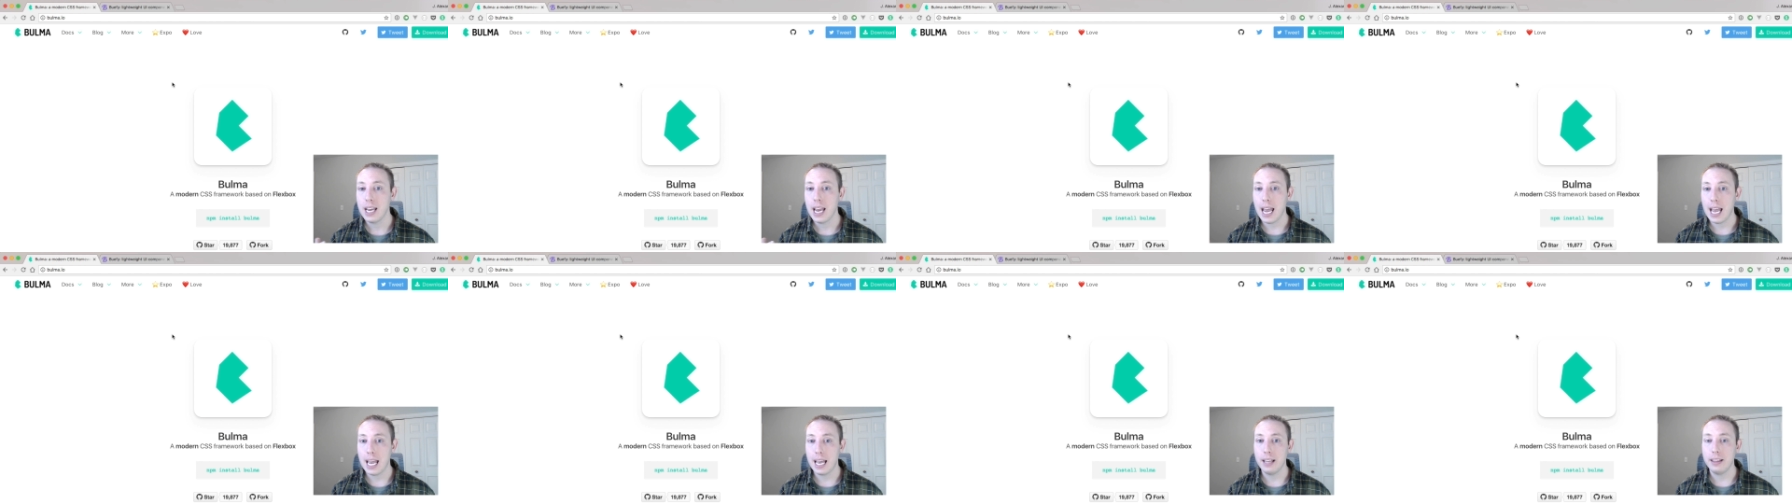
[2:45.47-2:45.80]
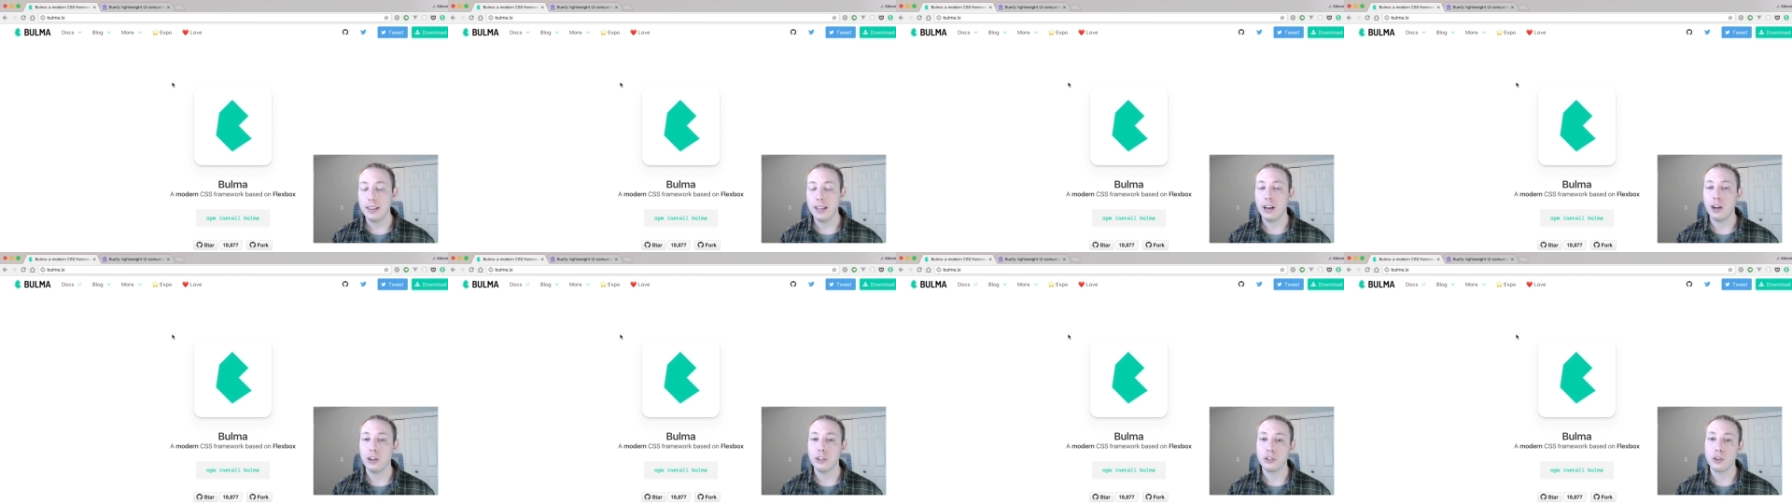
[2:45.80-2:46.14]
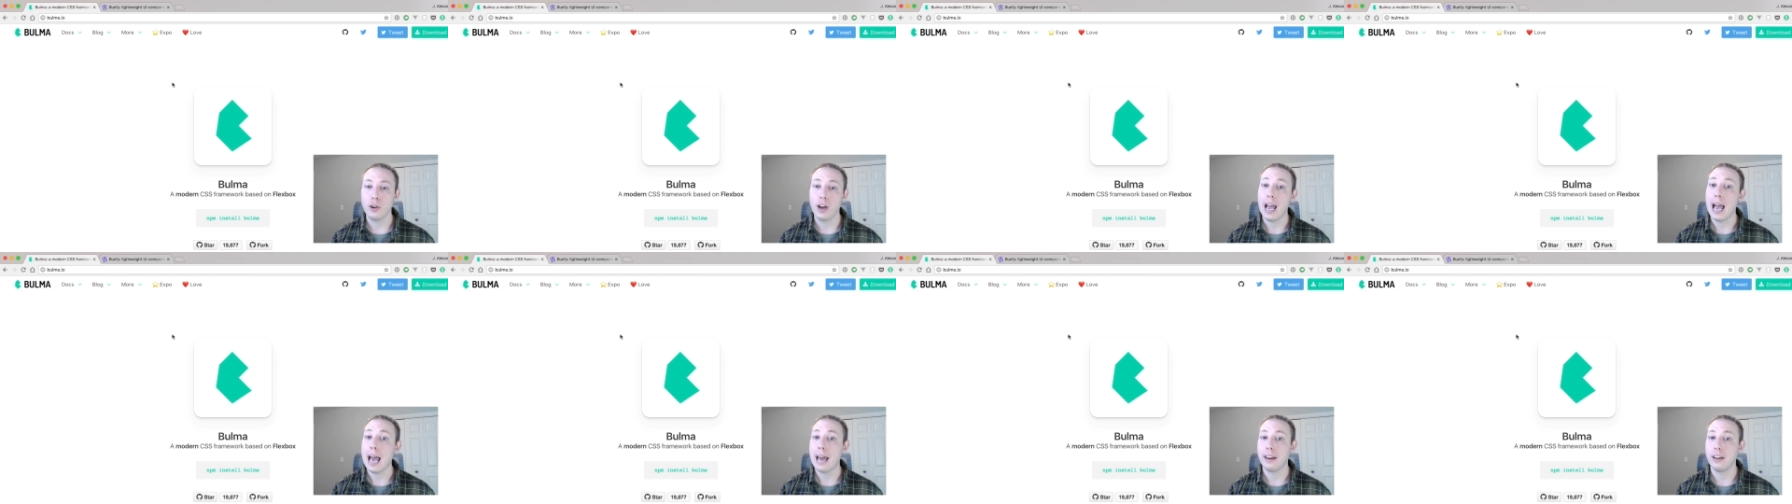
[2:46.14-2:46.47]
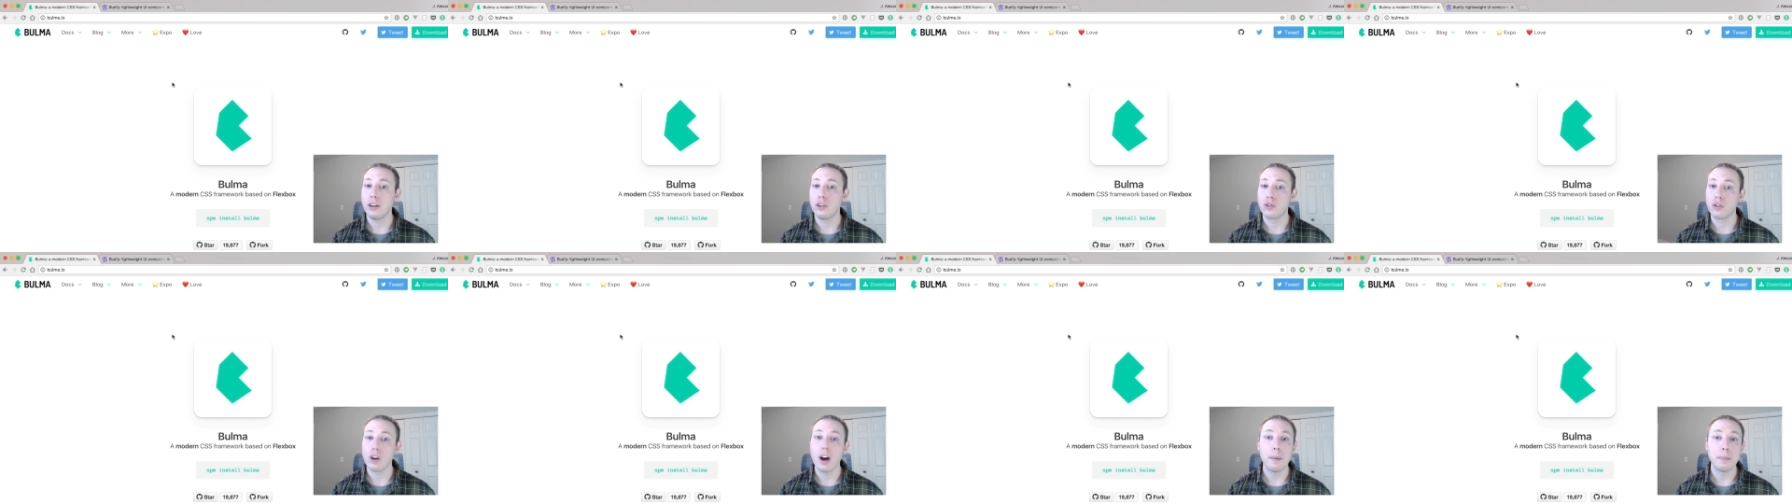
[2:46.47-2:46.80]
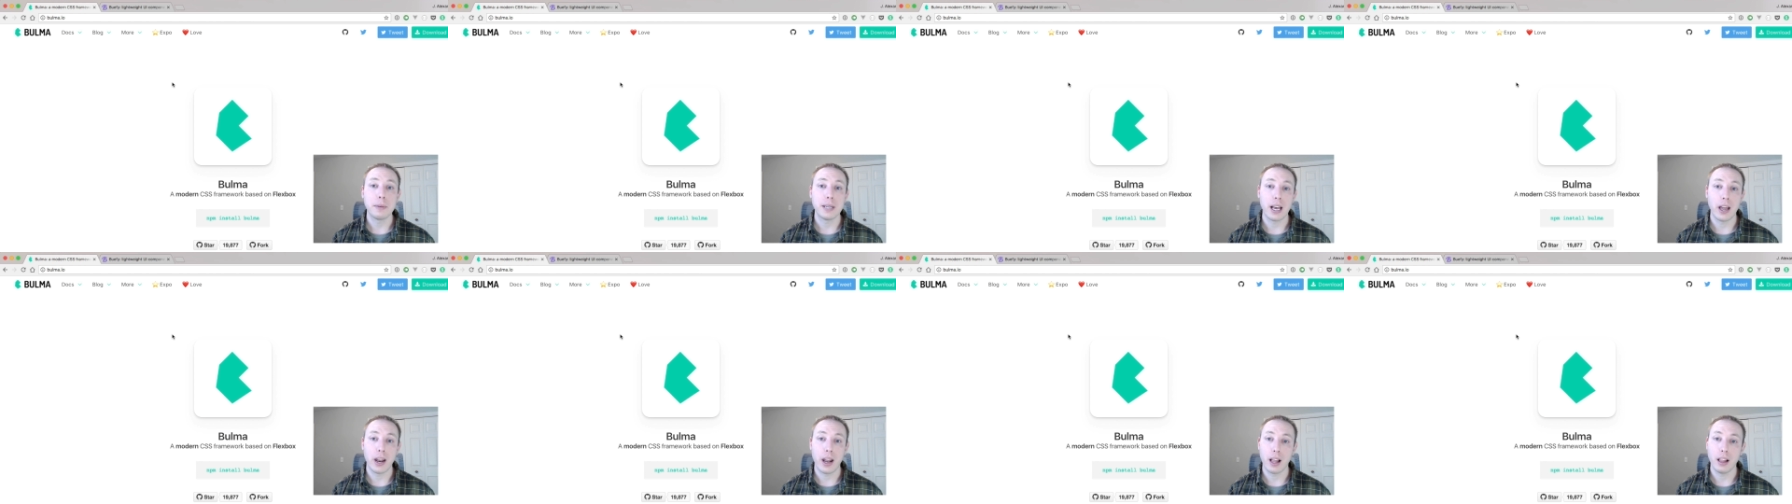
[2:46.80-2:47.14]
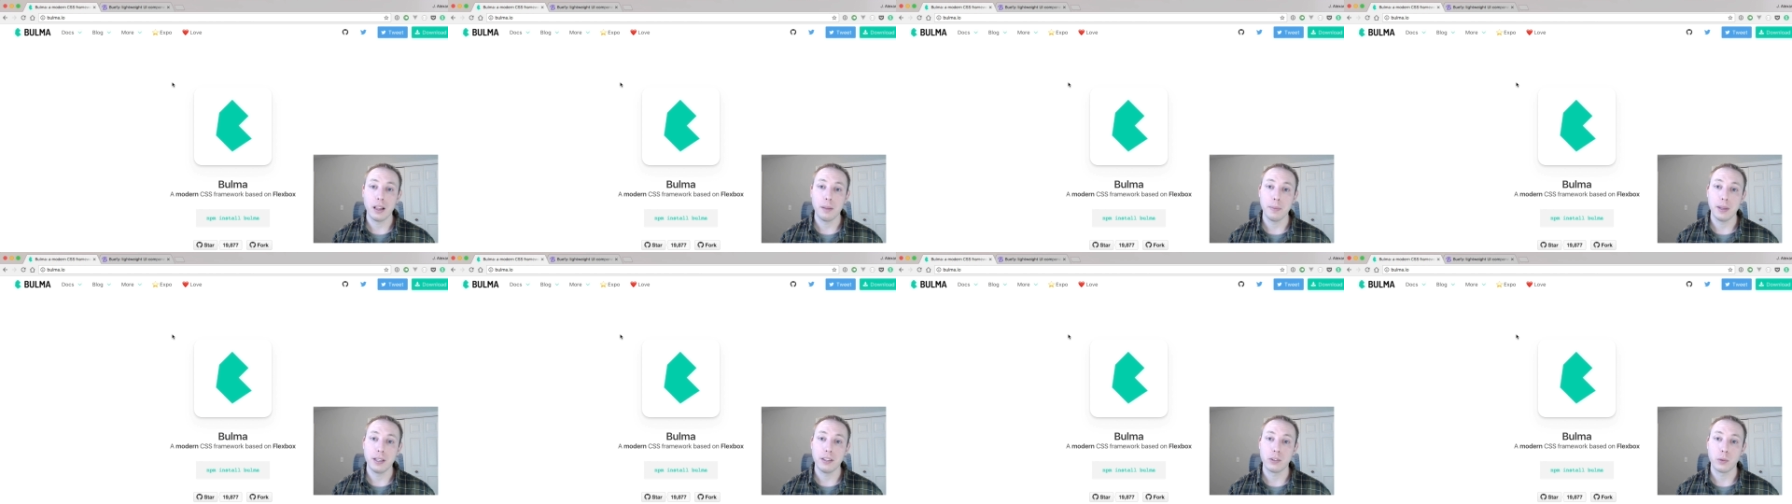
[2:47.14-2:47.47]
And they also added drop-down
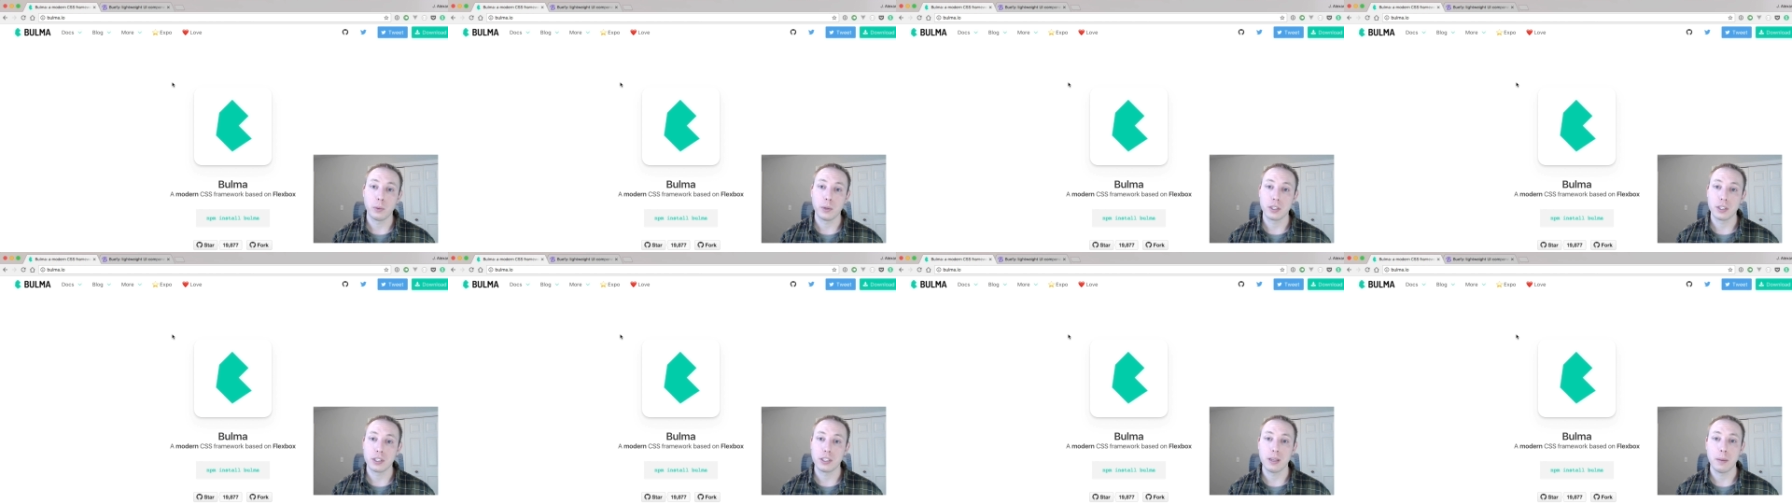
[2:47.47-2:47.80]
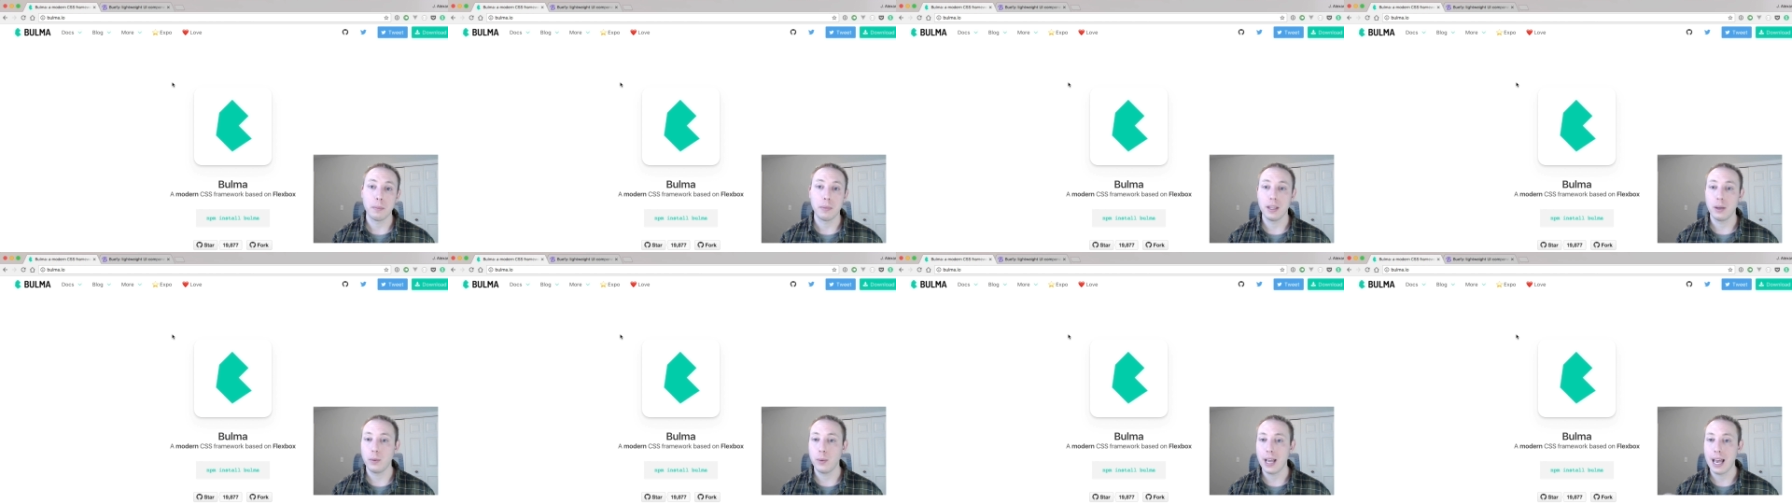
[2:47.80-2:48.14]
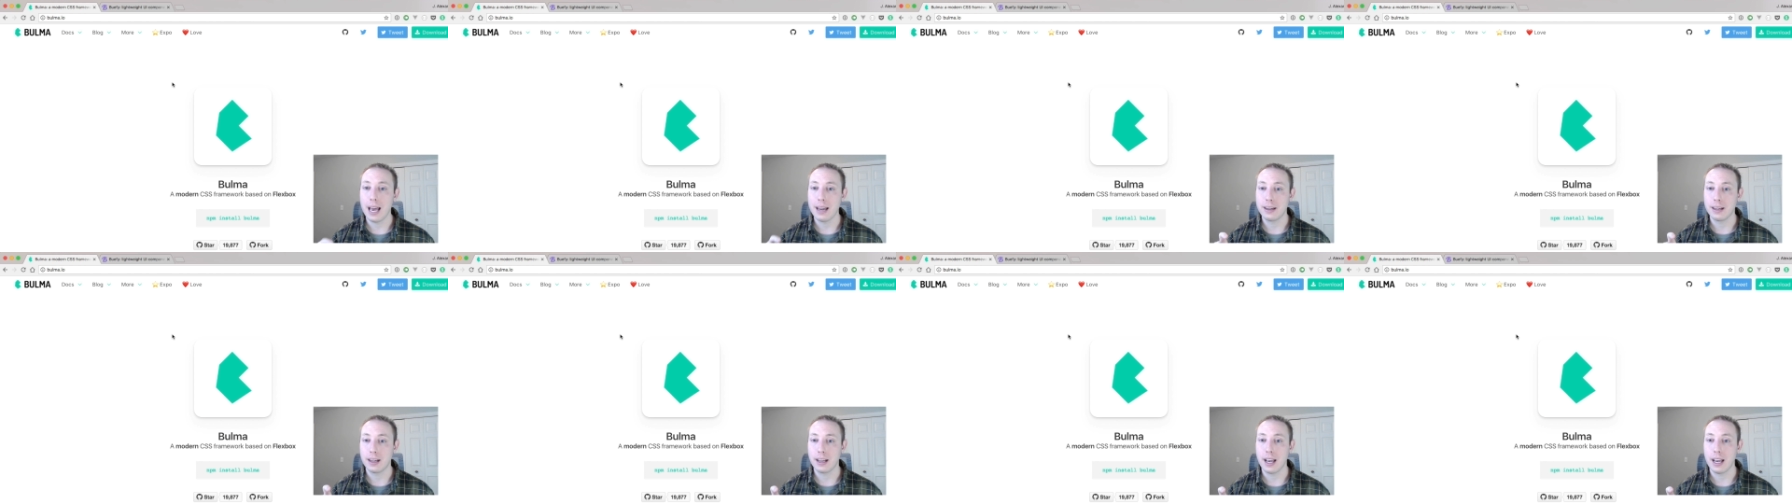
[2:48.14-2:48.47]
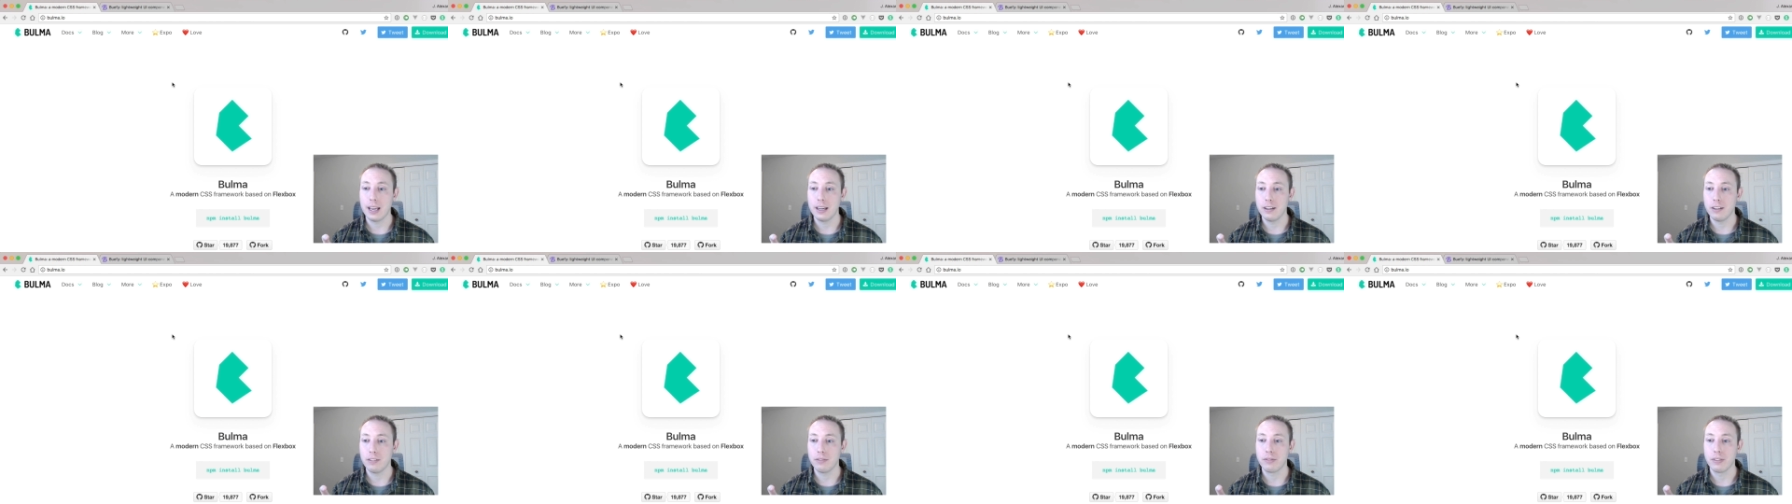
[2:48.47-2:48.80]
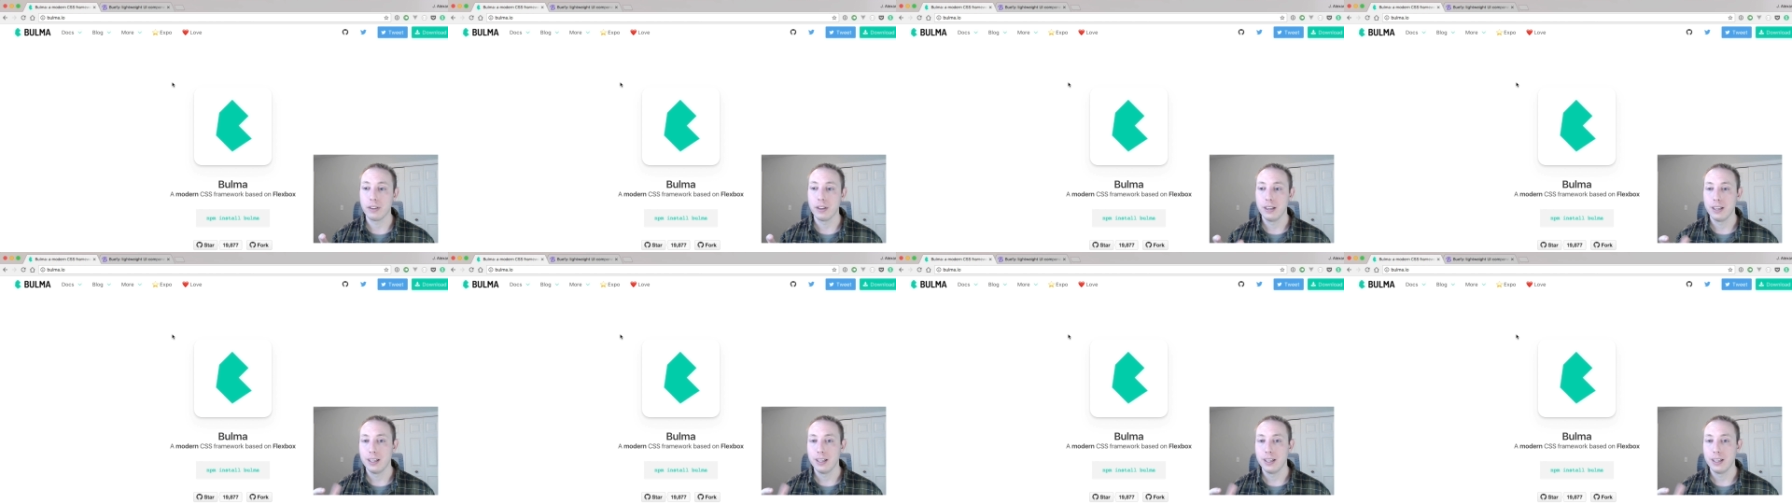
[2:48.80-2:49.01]
elements, which is something we had to kind of